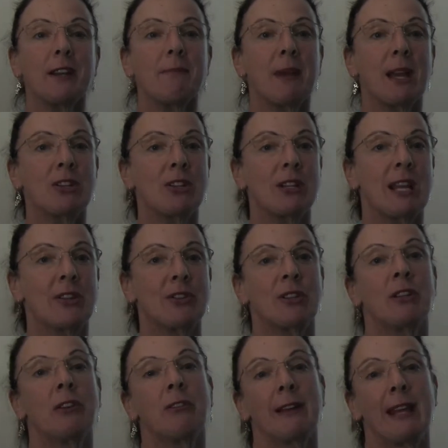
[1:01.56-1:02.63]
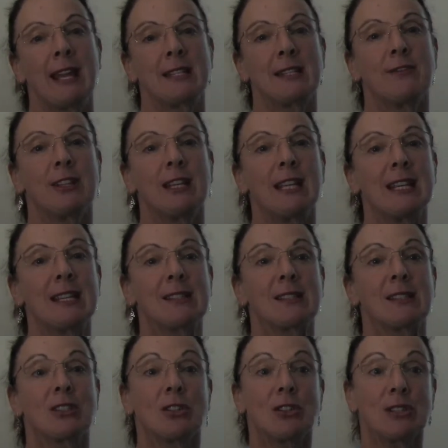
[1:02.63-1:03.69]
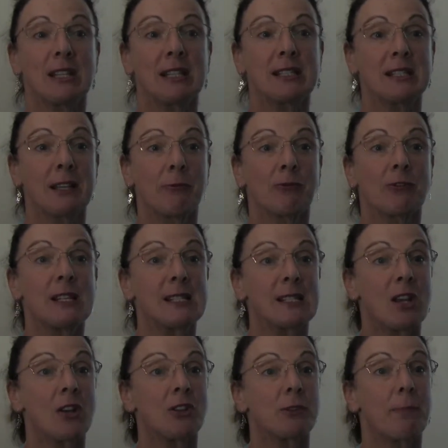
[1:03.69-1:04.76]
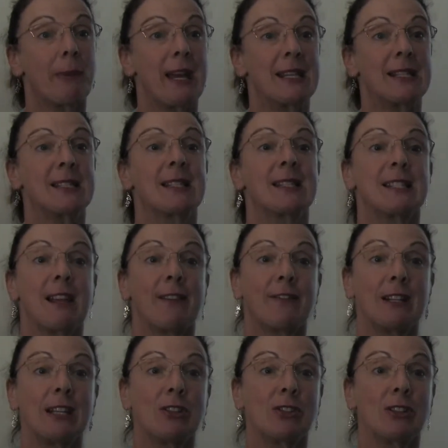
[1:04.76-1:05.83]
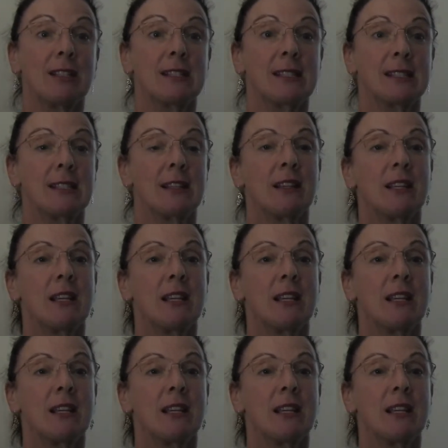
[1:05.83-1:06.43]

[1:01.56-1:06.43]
imagination and creativity is, using some research-based definitions.